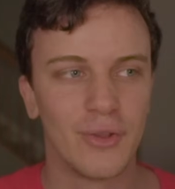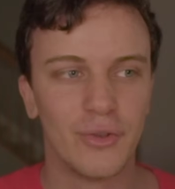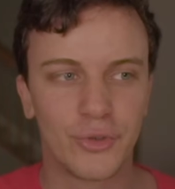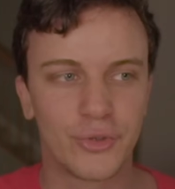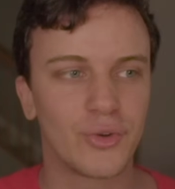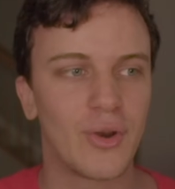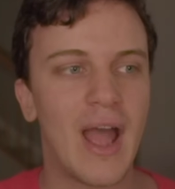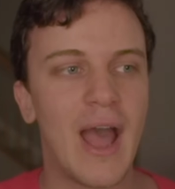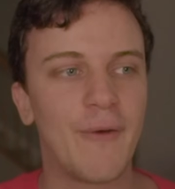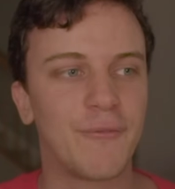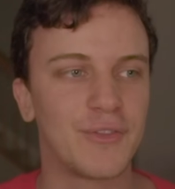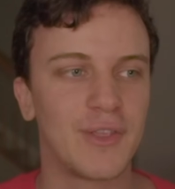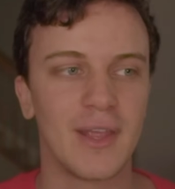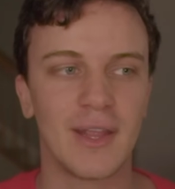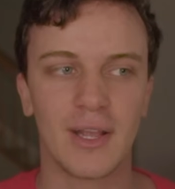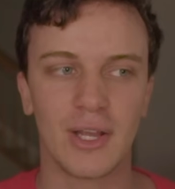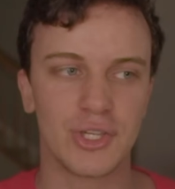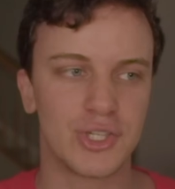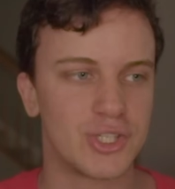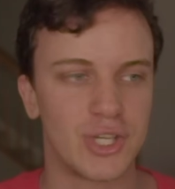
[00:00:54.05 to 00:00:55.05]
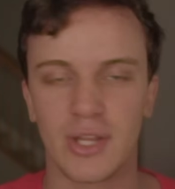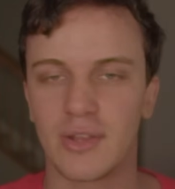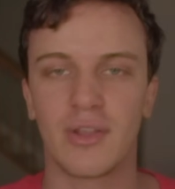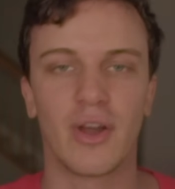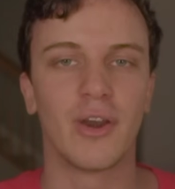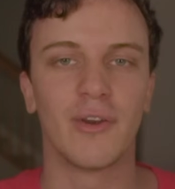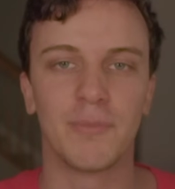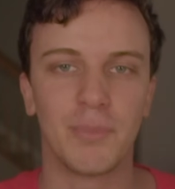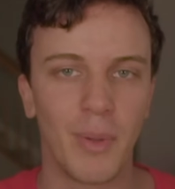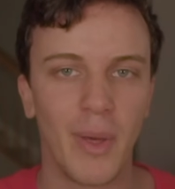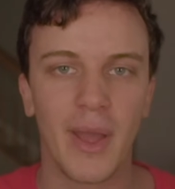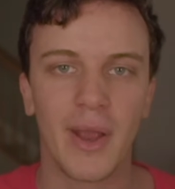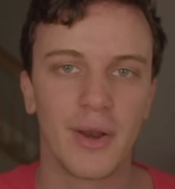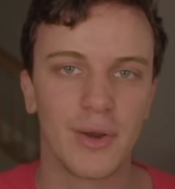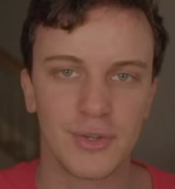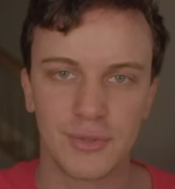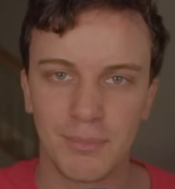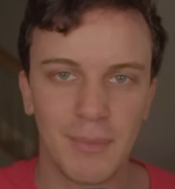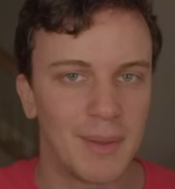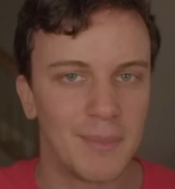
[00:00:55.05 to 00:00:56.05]
drafting a shit ton of
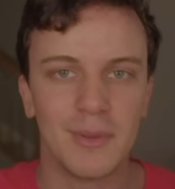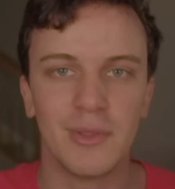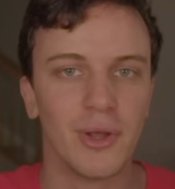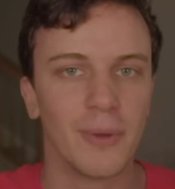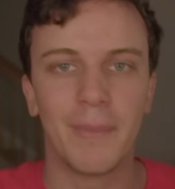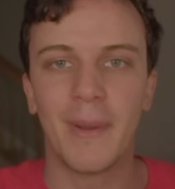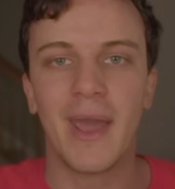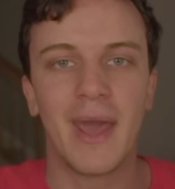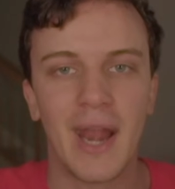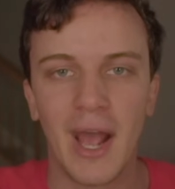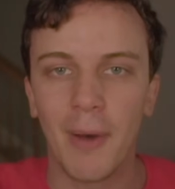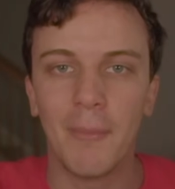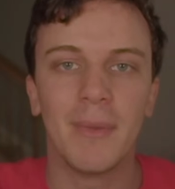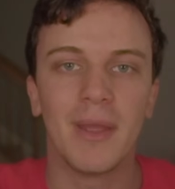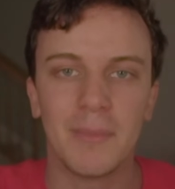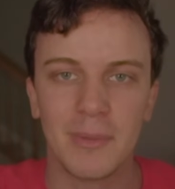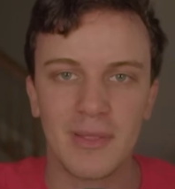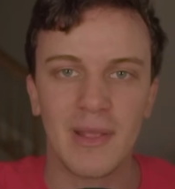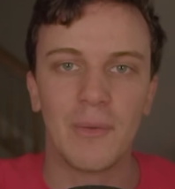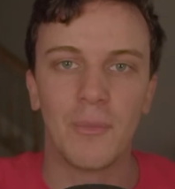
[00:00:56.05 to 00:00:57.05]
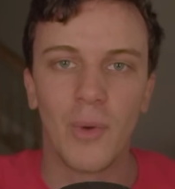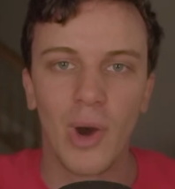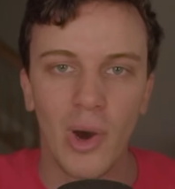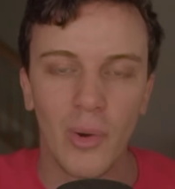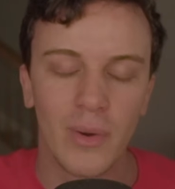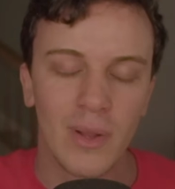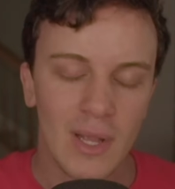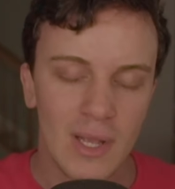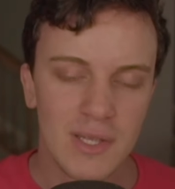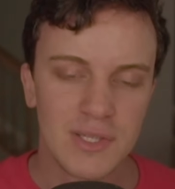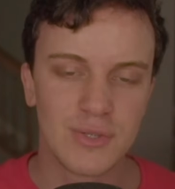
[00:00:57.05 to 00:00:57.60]
players. Maybe they'll pan out, maybe they won't.